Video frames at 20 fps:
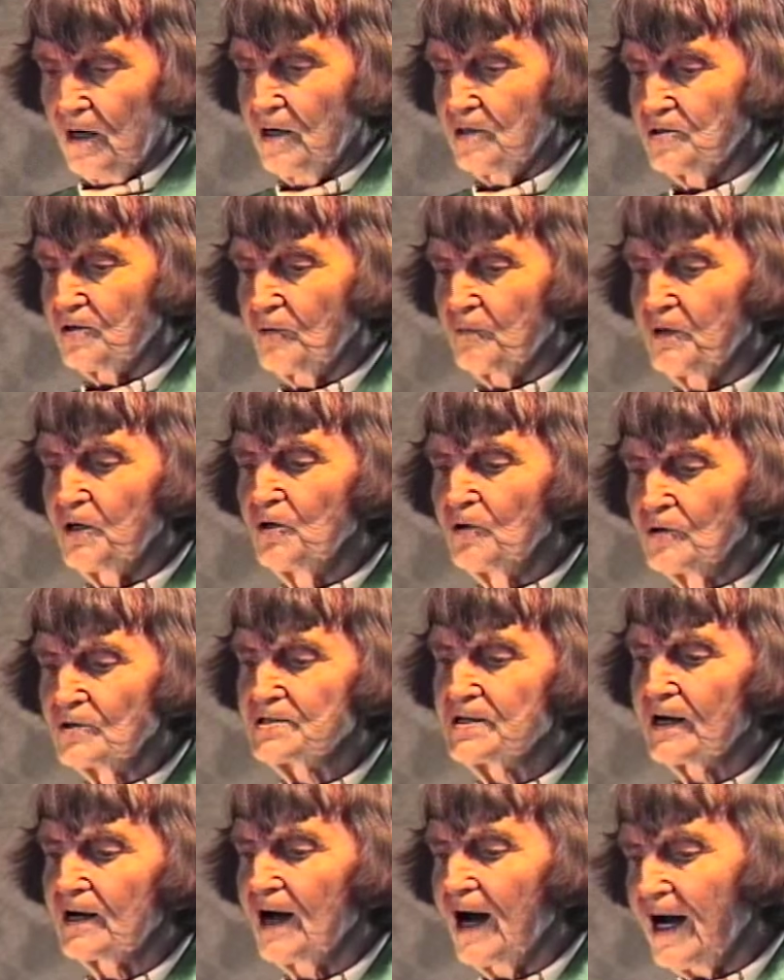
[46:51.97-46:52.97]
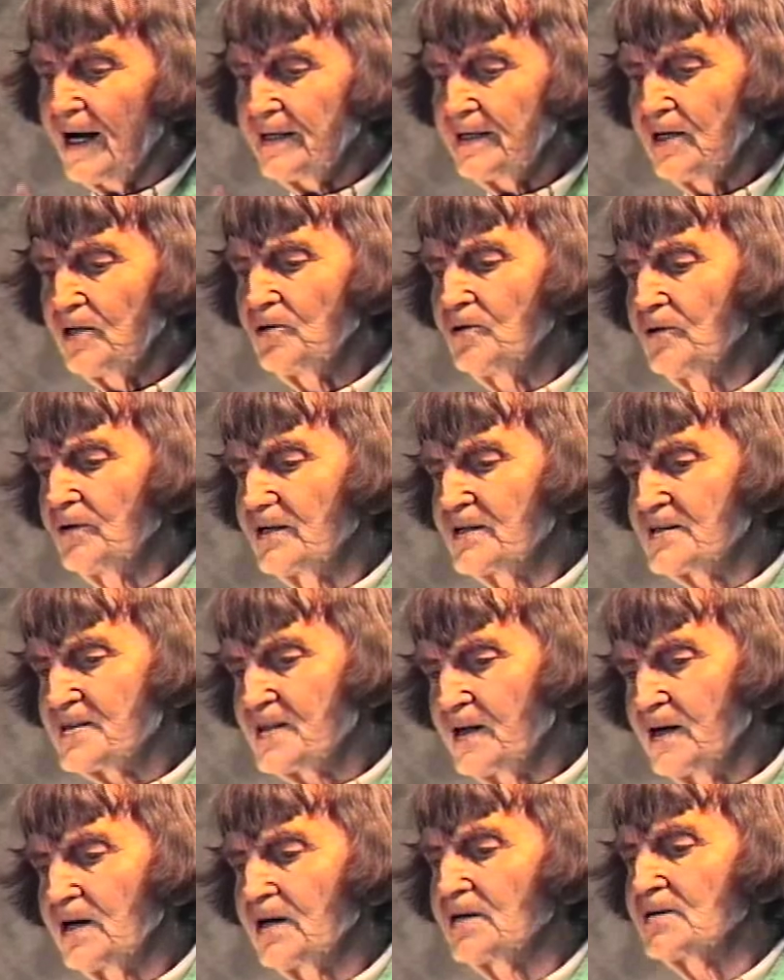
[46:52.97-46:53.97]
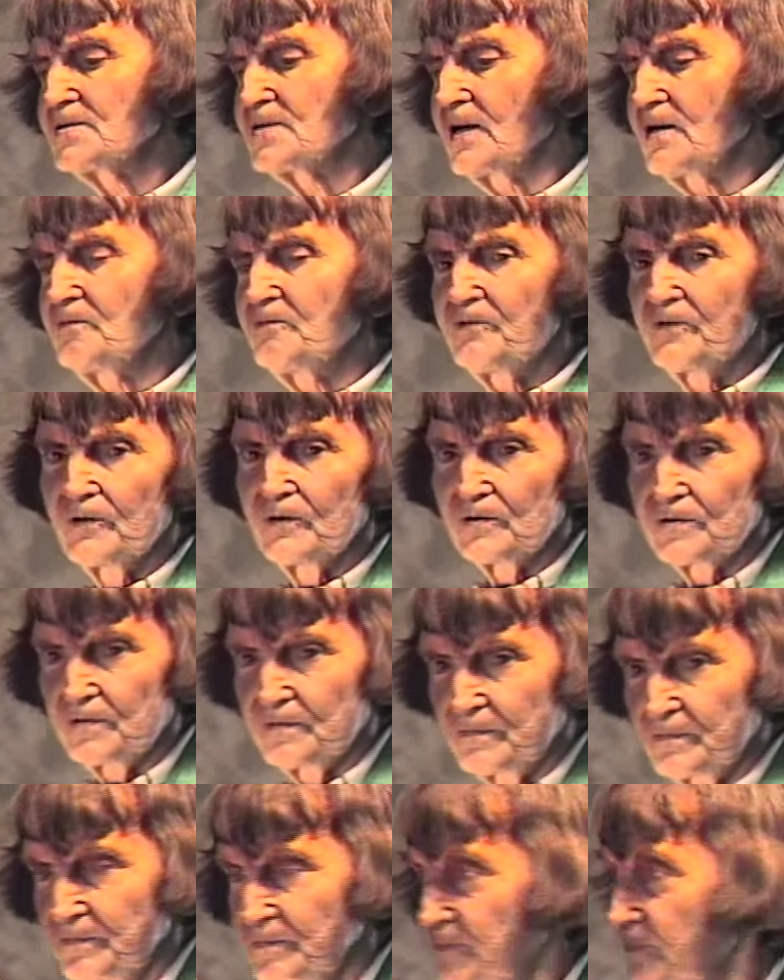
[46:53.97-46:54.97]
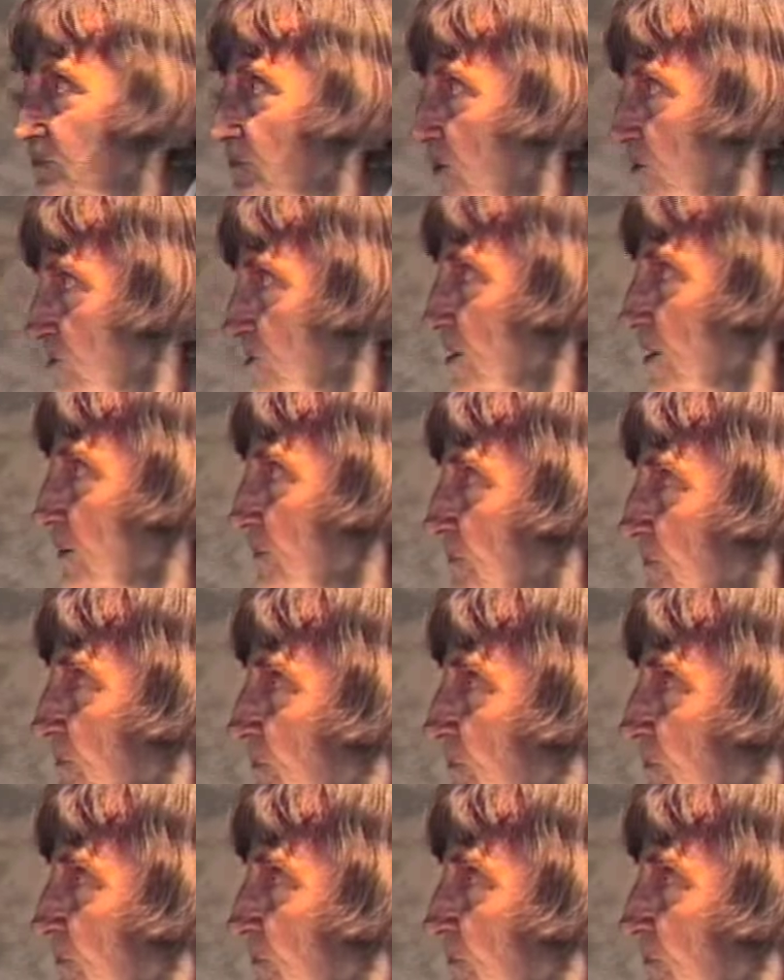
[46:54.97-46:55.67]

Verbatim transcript: So we use the garden indoor things and fruit mostly.